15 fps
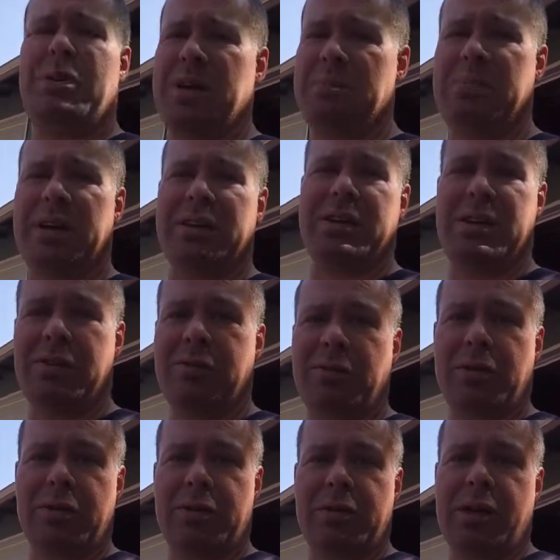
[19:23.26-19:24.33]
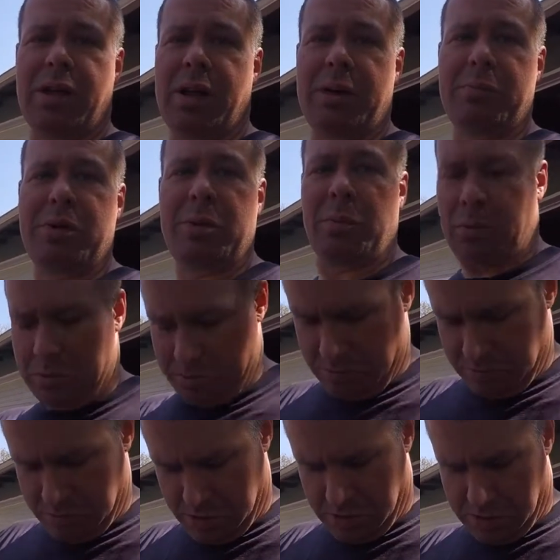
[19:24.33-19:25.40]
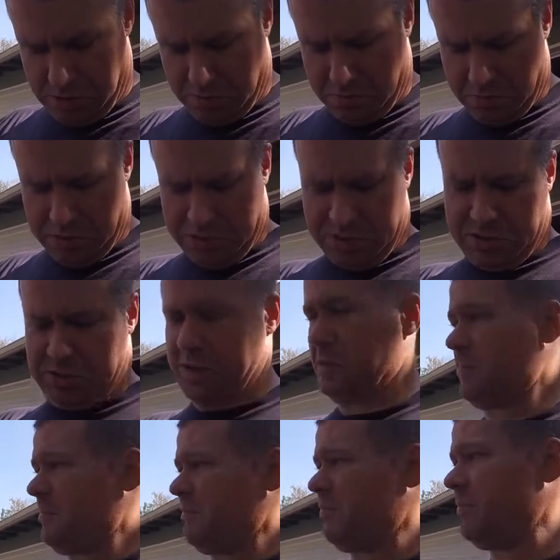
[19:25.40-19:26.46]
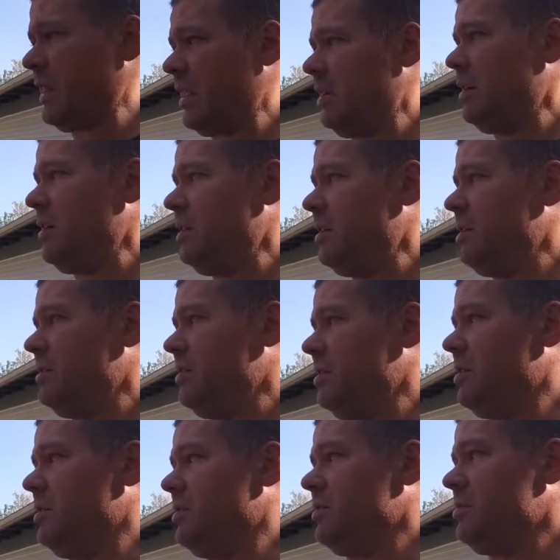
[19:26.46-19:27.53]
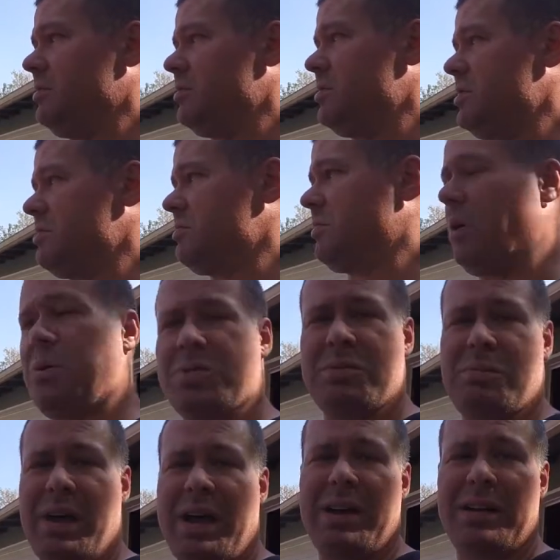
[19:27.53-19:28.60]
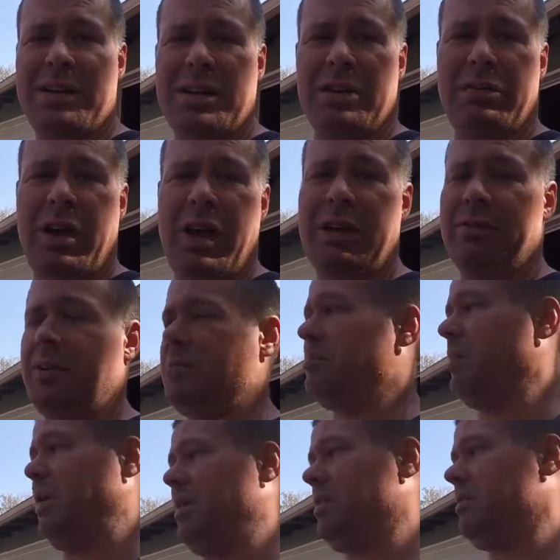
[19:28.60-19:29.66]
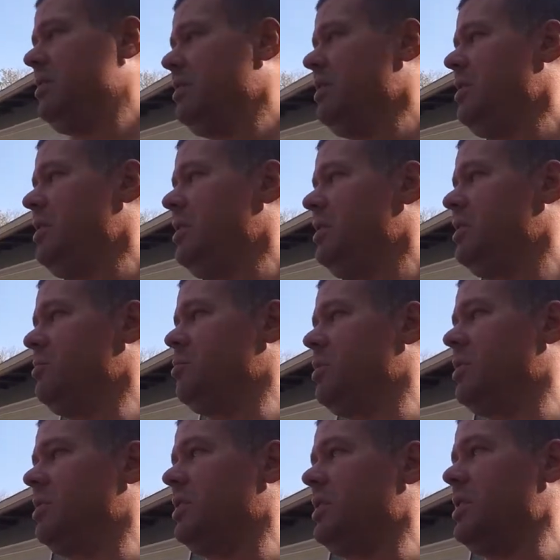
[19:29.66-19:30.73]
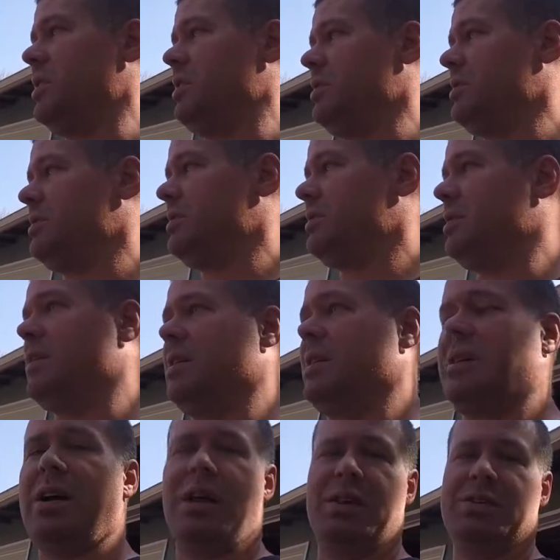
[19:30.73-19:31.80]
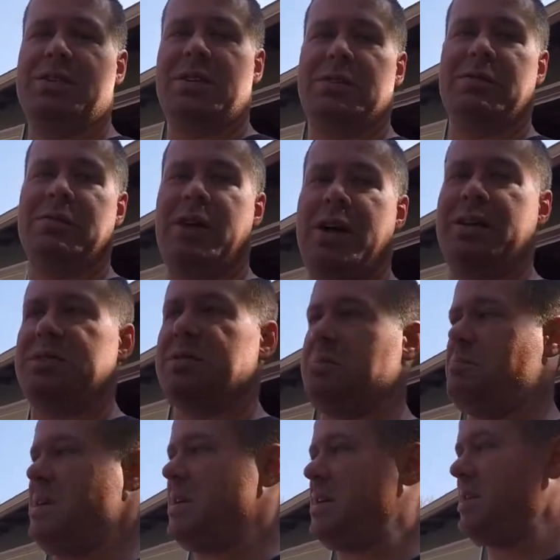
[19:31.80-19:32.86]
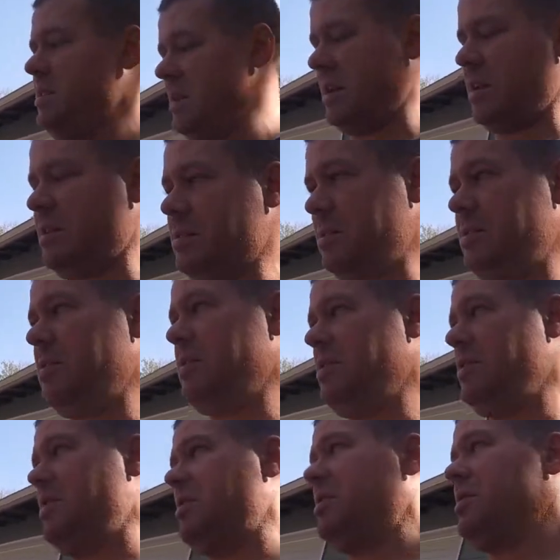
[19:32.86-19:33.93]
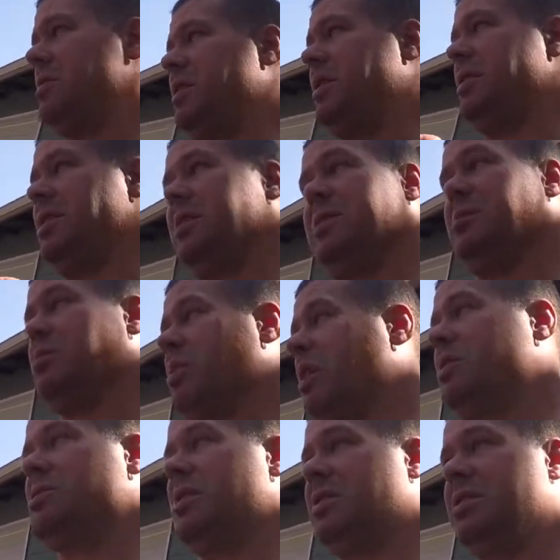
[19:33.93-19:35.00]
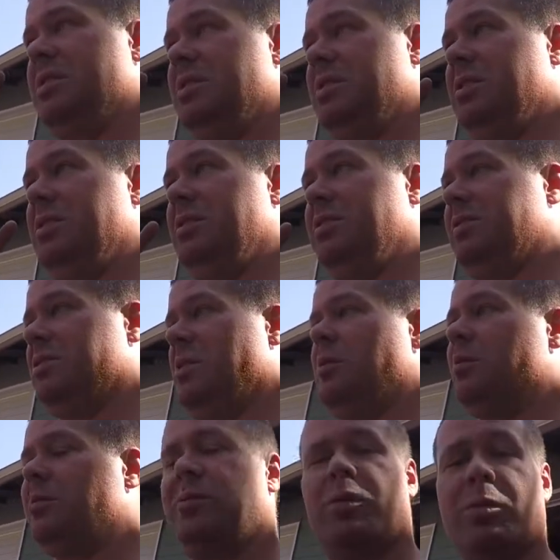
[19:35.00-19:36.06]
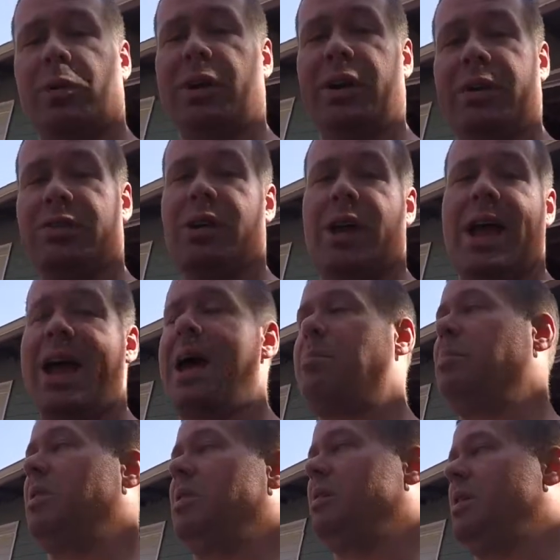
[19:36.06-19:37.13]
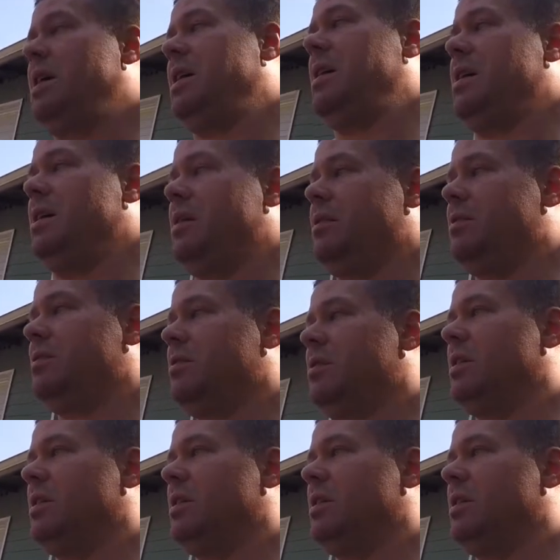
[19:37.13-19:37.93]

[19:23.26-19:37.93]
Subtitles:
big deal for a lot of people. It's a, you know, just throwing some paint on the inside of it, but it really kind of signifies to me that like the project is going forward and it's going to happen. And